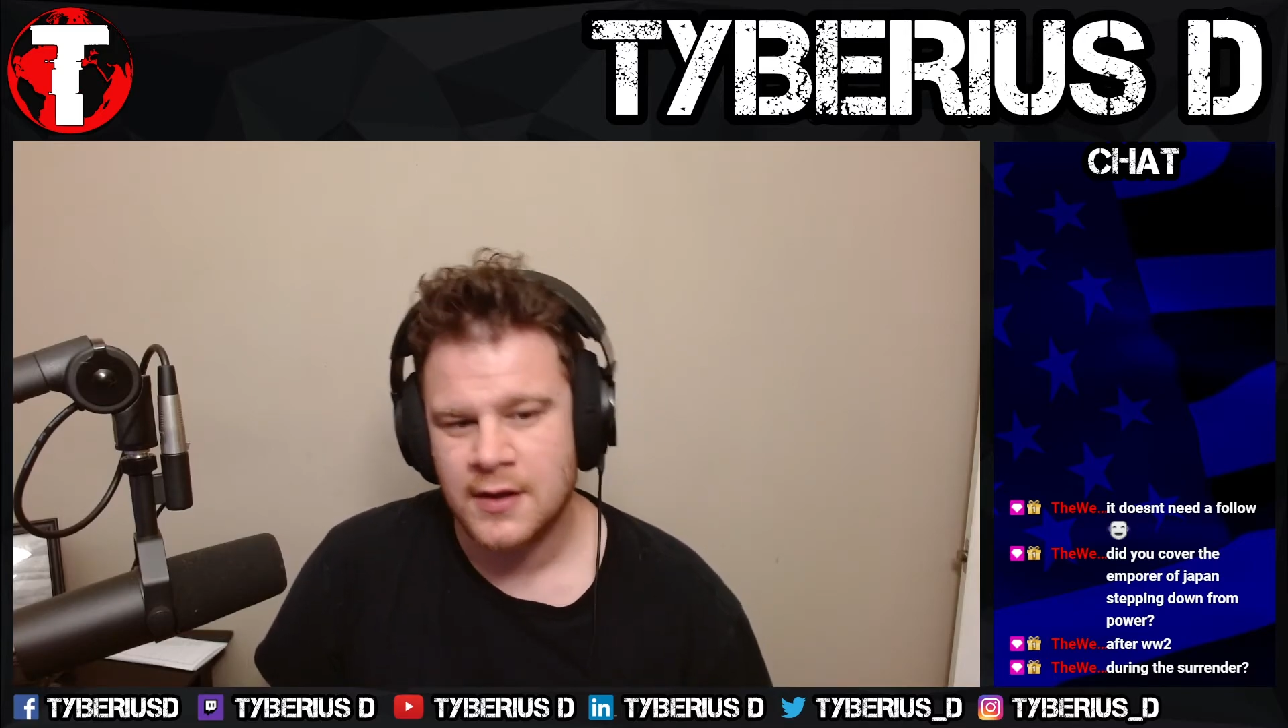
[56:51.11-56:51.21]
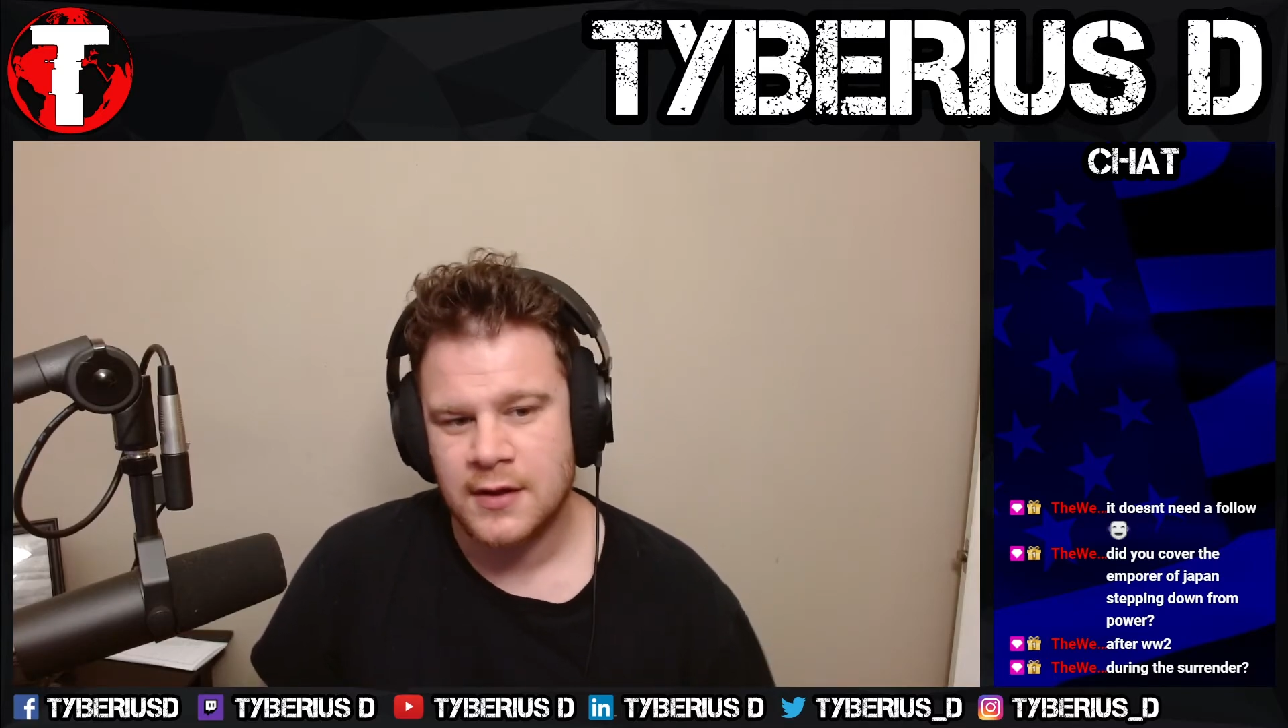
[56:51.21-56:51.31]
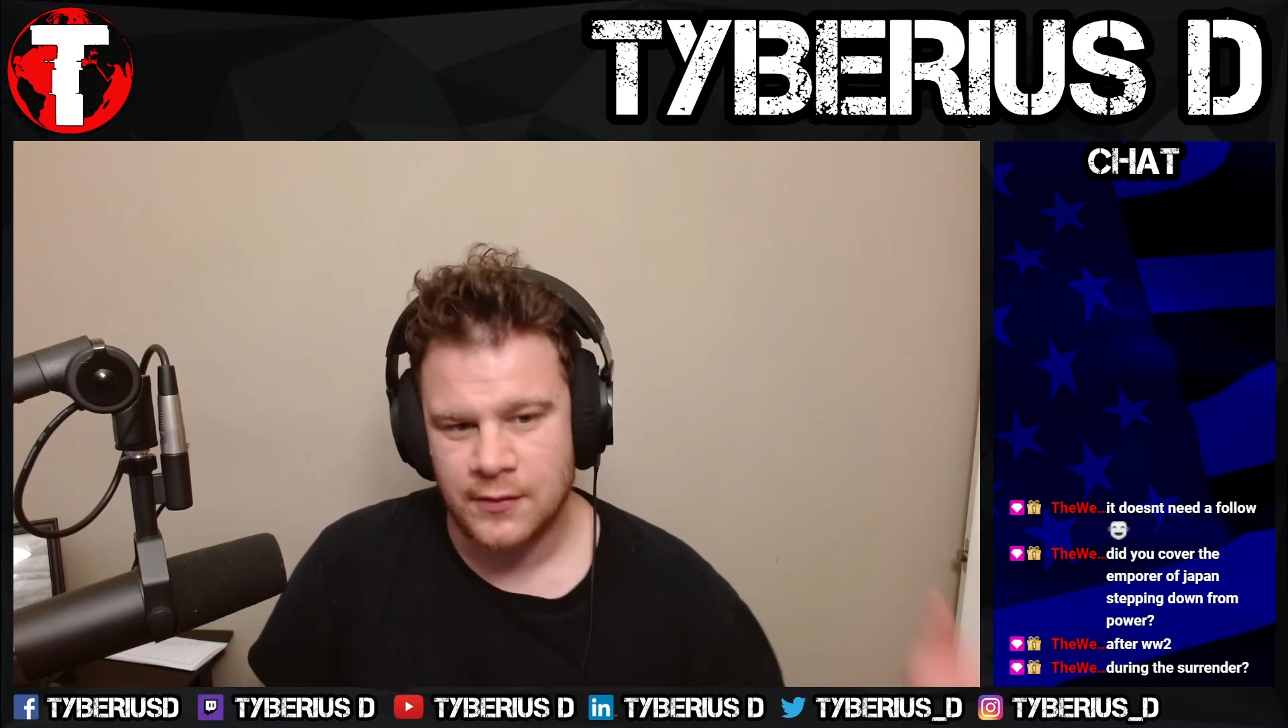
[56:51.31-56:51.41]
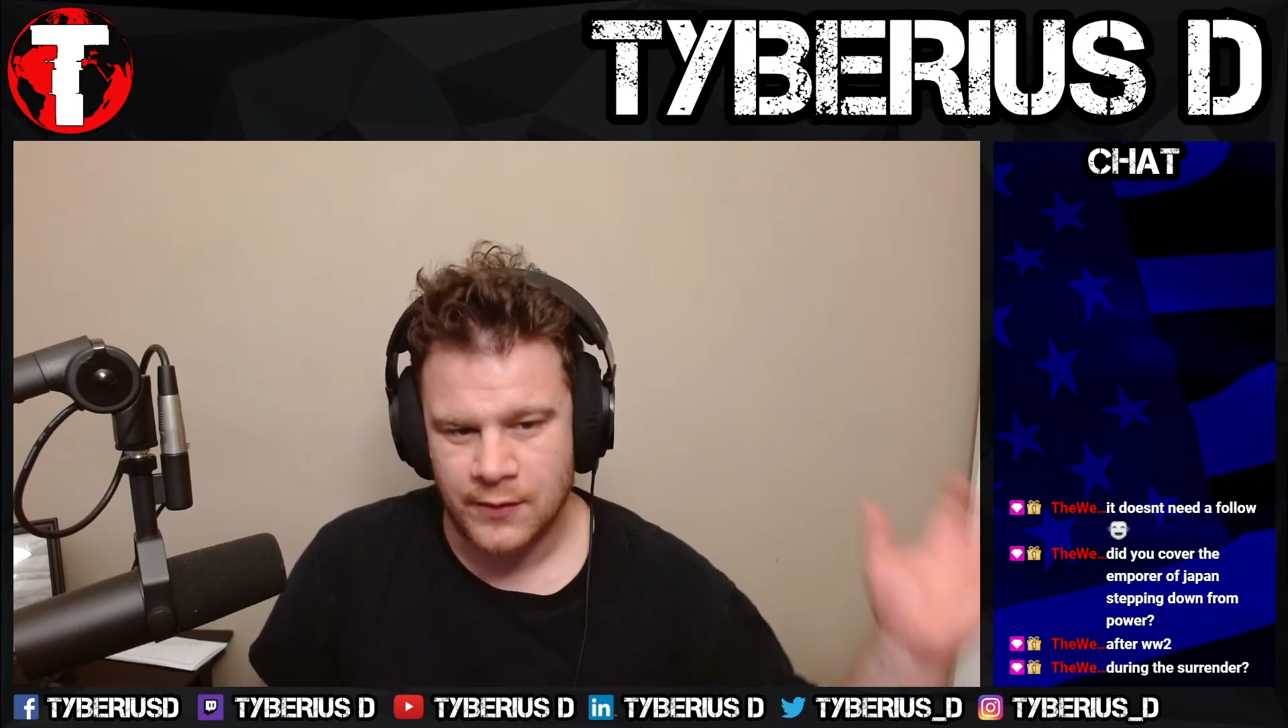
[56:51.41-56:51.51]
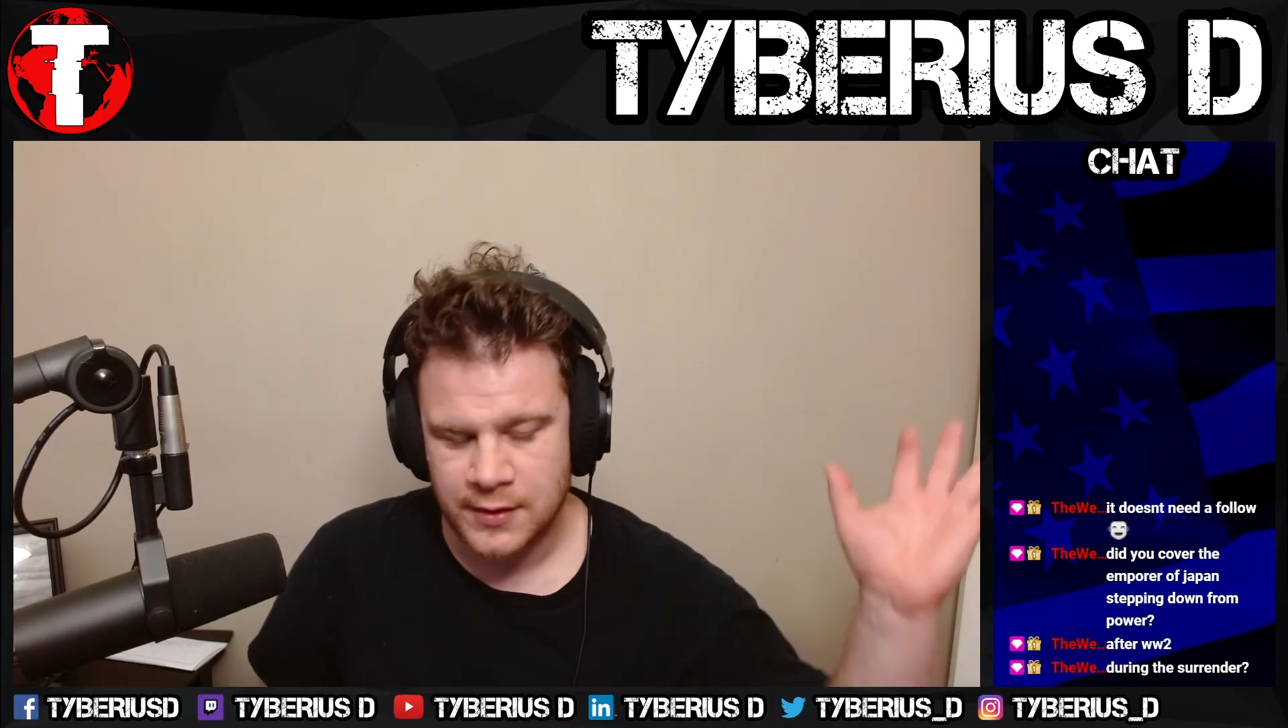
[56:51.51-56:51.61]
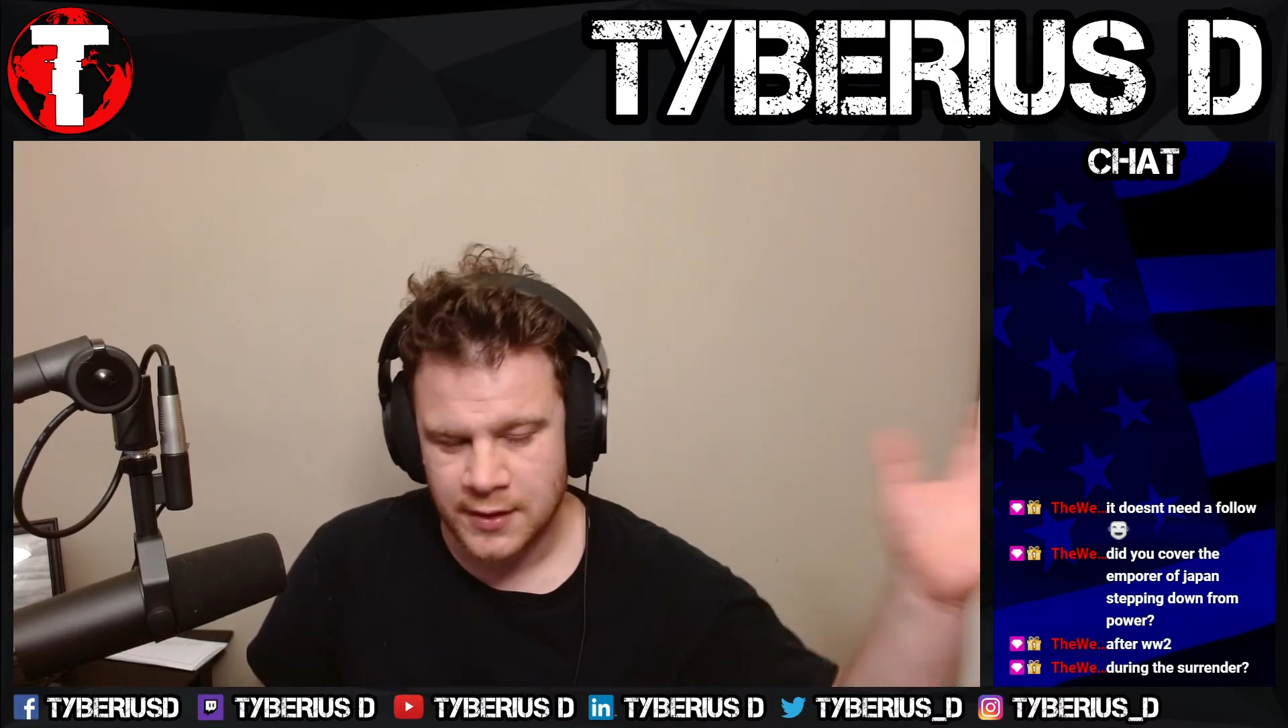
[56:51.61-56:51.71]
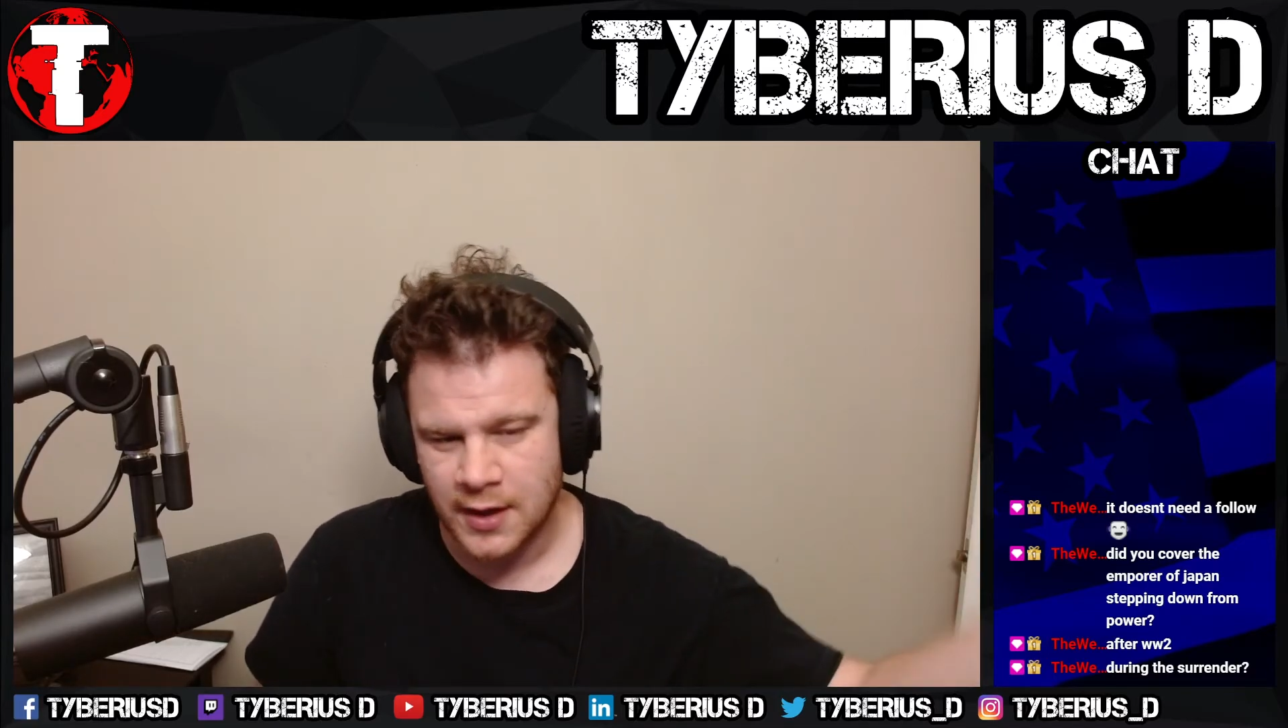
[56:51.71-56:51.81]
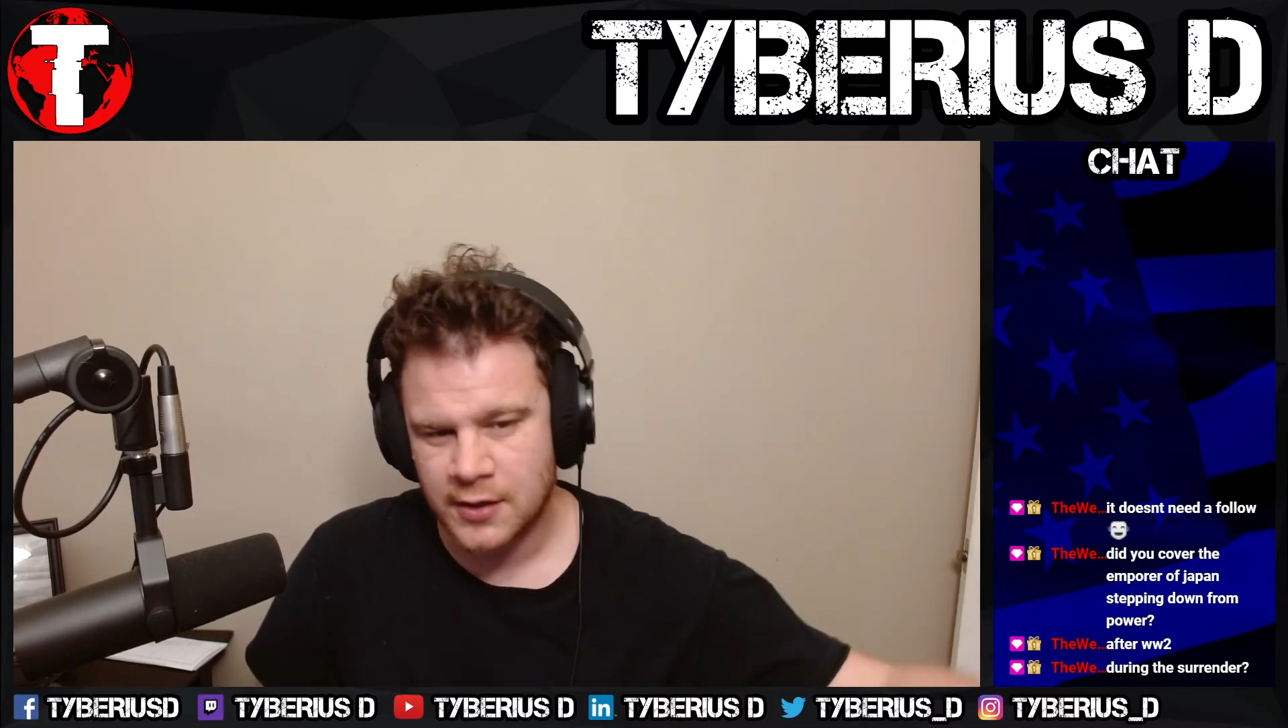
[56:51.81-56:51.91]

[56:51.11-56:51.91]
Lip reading: You went and you got